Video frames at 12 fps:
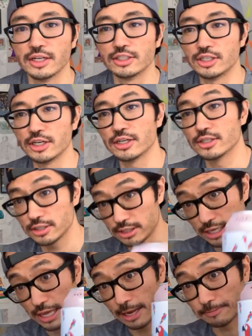Cheers
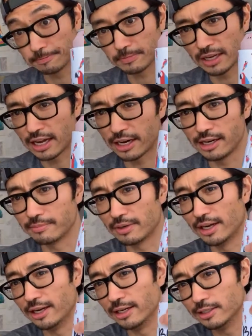to that. I got it in
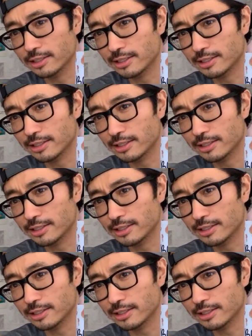my